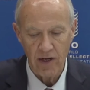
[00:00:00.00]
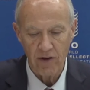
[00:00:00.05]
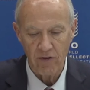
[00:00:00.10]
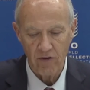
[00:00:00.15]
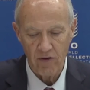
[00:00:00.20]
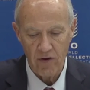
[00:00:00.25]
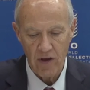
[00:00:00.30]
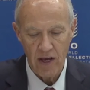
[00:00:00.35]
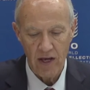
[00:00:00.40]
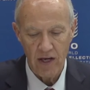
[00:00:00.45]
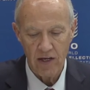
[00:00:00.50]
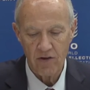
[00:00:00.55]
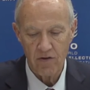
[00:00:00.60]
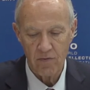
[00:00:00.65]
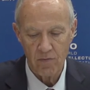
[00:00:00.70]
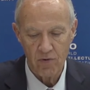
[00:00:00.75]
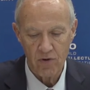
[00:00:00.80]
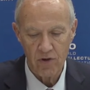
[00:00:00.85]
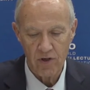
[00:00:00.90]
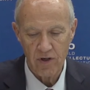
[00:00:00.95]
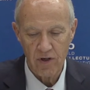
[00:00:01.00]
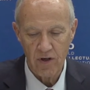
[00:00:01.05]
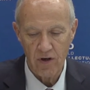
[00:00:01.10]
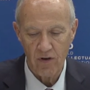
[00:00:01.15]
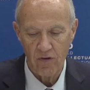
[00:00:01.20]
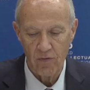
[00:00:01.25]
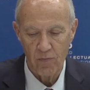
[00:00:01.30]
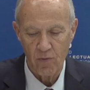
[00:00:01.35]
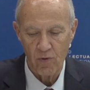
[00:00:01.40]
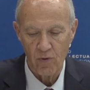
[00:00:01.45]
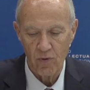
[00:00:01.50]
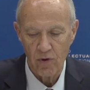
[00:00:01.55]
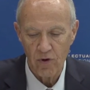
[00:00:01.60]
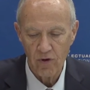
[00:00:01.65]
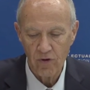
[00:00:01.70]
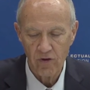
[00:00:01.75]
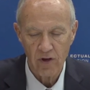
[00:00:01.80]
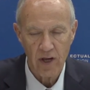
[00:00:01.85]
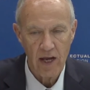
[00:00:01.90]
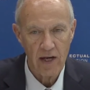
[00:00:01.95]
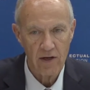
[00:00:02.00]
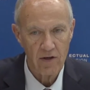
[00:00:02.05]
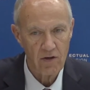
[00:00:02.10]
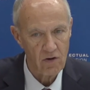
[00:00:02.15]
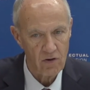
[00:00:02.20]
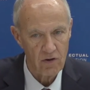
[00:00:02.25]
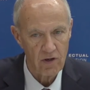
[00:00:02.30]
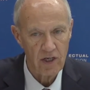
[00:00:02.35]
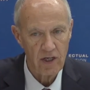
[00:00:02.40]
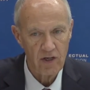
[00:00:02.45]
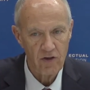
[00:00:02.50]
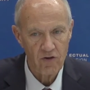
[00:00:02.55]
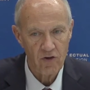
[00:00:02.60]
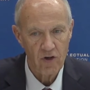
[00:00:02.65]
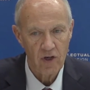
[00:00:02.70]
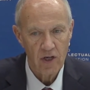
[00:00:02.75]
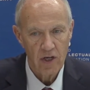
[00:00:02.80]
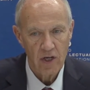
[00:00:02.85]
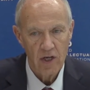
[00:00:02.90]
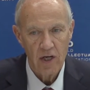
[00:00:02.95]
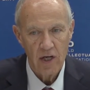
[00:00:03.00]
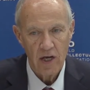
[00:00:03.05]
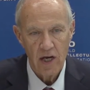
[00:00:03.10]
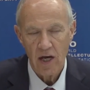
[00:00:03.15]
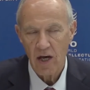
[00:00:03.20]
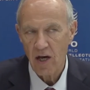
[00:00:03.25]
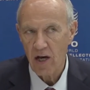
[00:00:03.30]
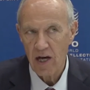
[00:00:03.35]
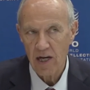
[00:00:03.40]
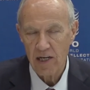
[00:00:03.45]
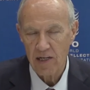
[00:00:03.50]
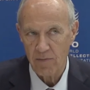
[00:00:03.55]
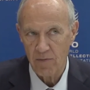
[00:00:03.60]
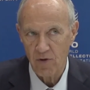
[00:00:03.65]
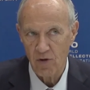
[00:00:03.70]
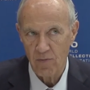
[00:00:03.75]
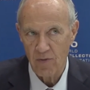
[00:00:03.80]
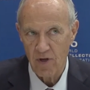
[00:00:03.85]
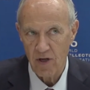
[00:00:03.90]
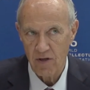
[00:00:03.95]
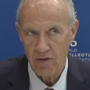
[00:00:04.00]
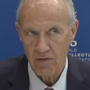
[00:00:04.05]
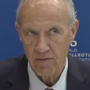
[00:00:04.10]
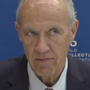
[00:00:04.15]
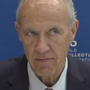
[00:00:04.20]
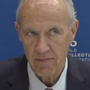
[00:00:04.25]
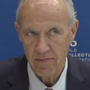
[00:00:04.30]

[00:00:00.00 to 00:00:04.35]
let's say, to put it at its broadest, and knowledge, are highly mobile.